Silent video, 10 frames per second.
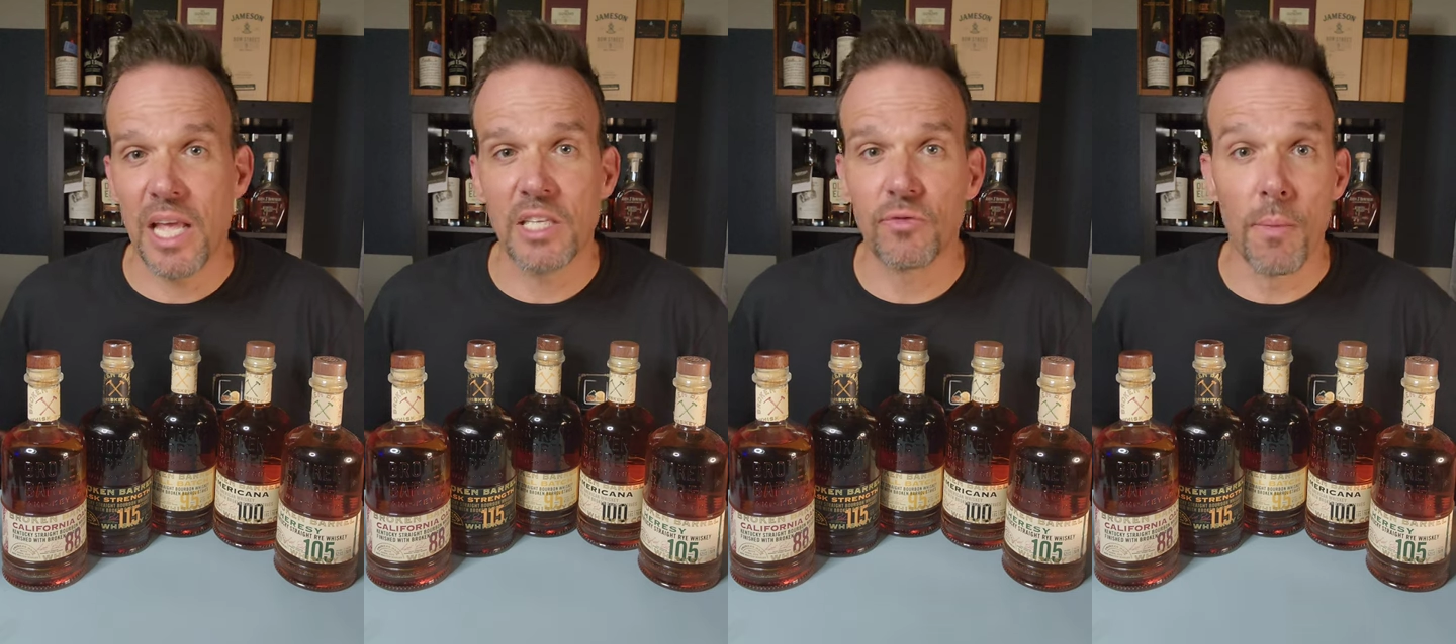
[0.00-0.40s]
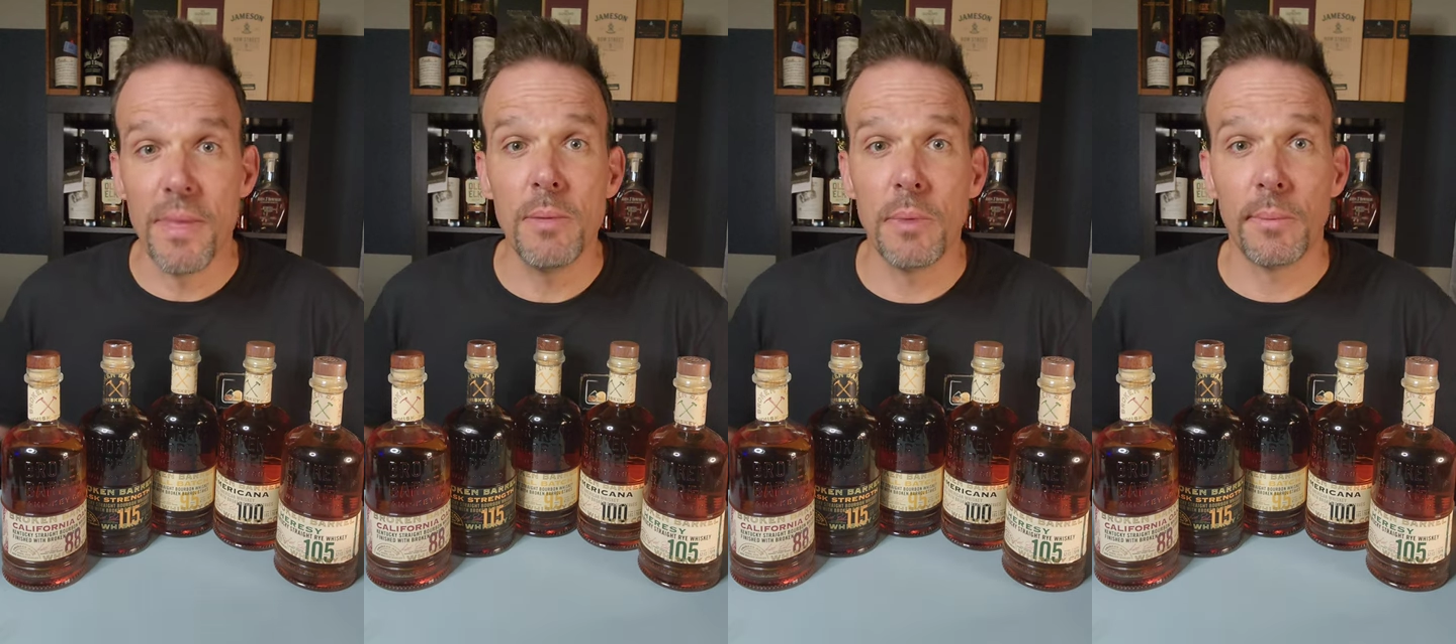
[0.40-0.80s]
aged for a
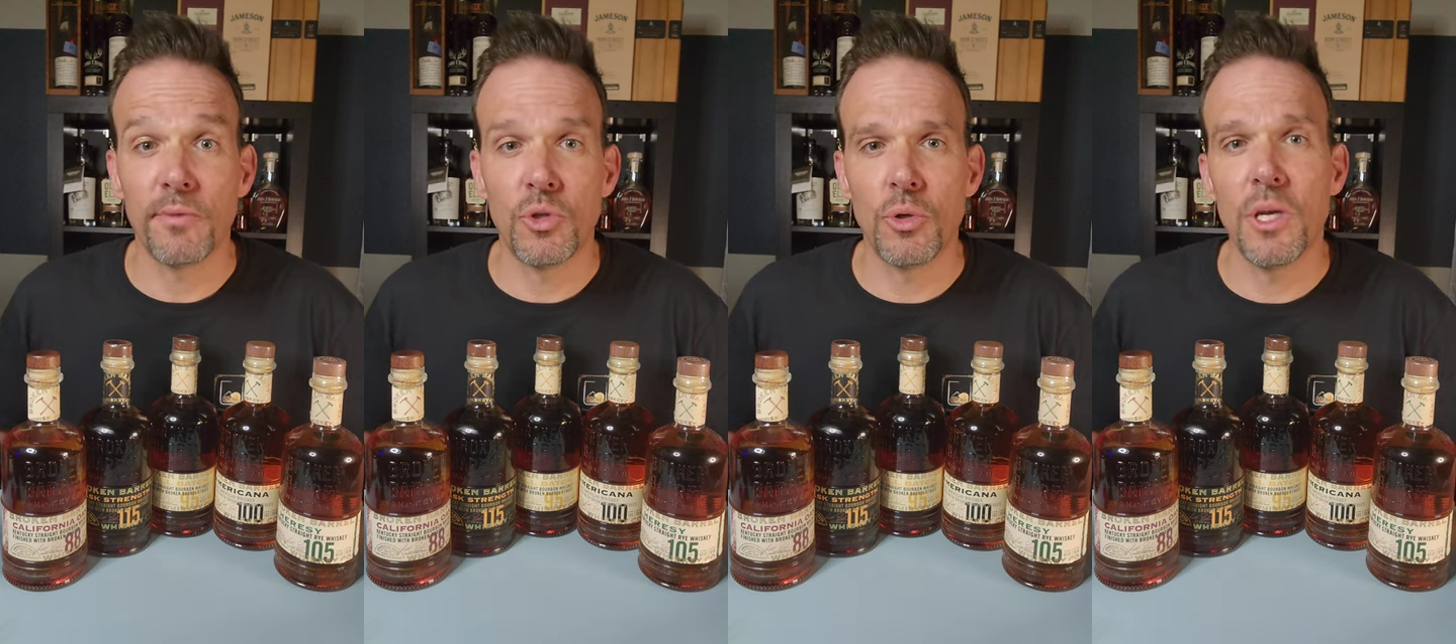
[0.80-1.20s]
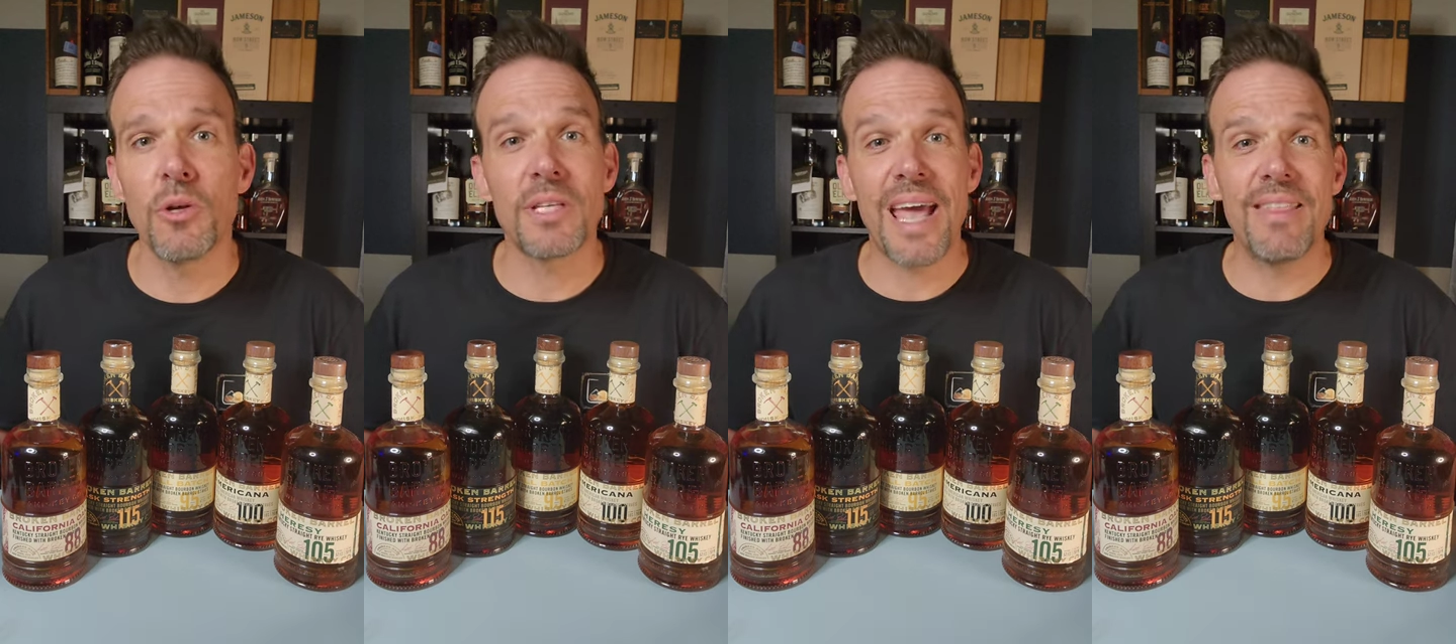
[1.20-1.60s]
minimum of two
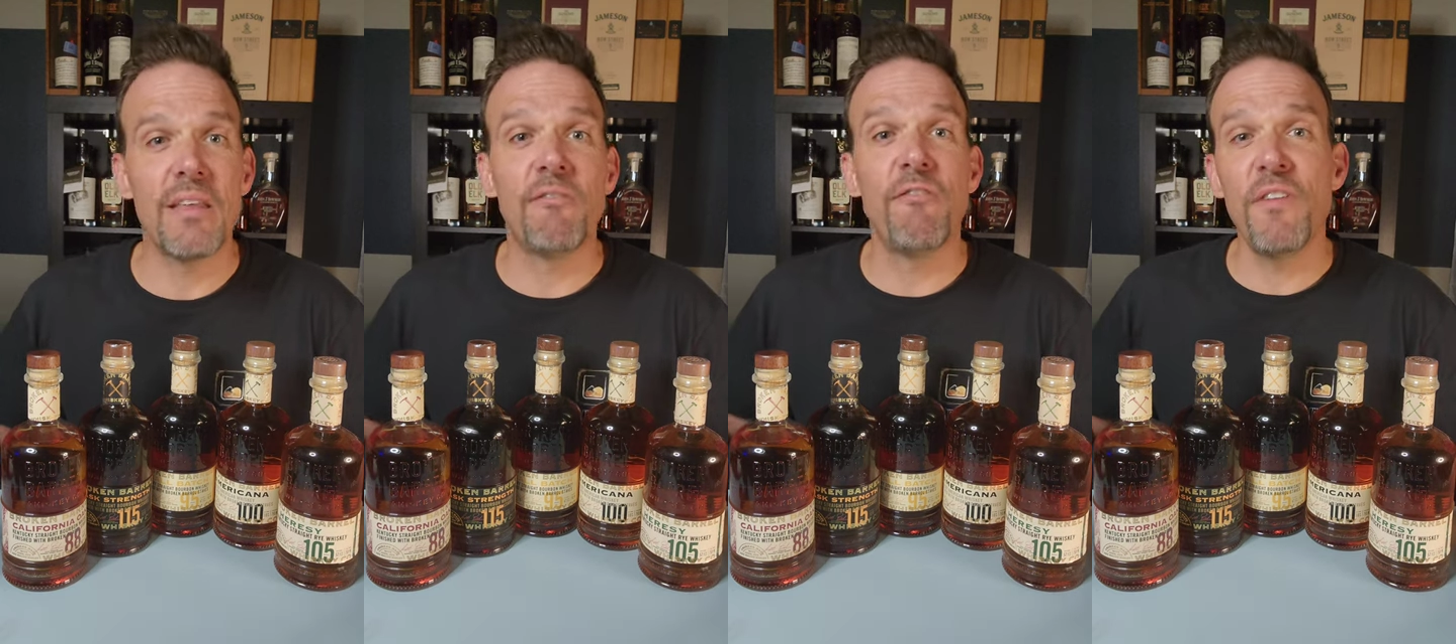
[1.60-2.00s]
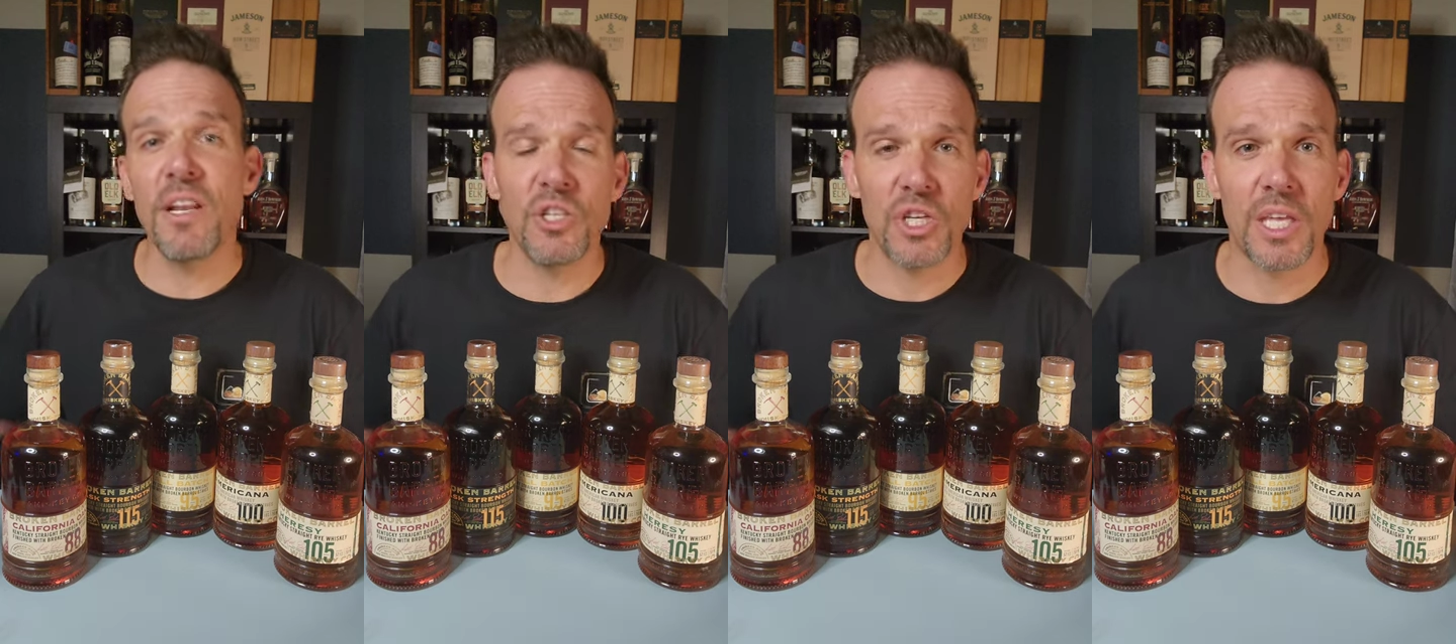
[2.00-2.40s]
years and then
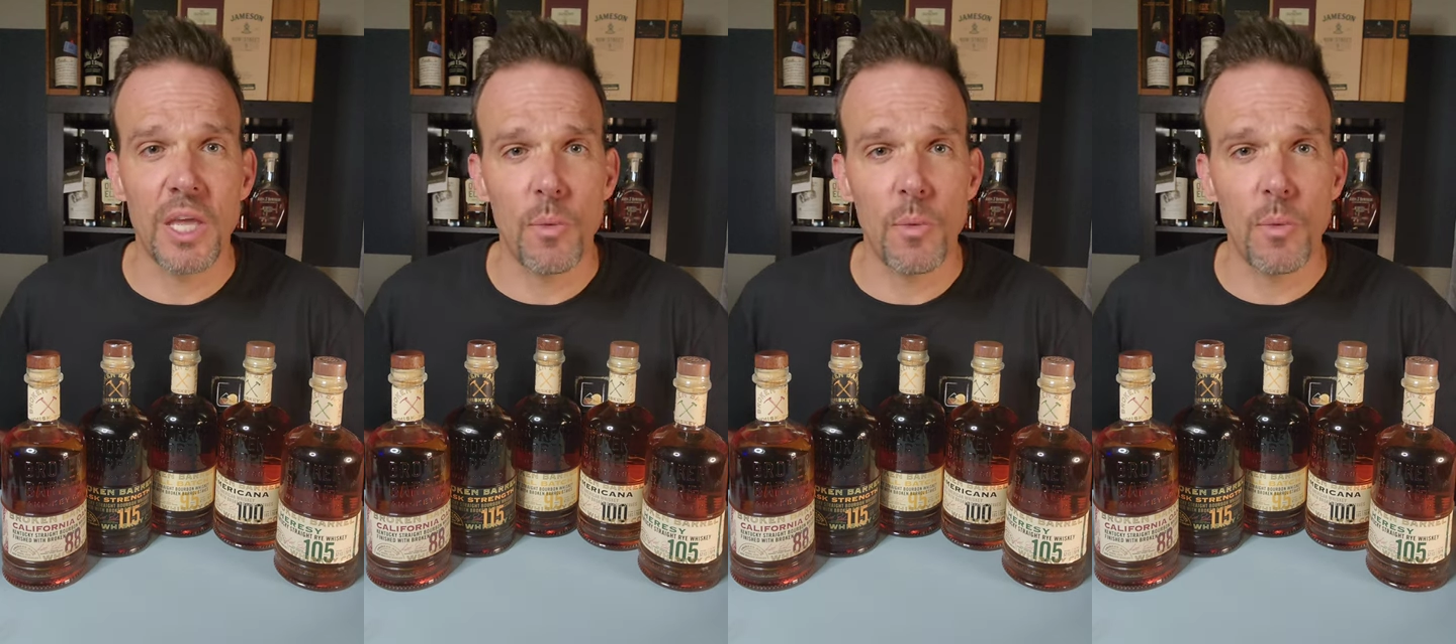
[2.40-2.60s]
finishing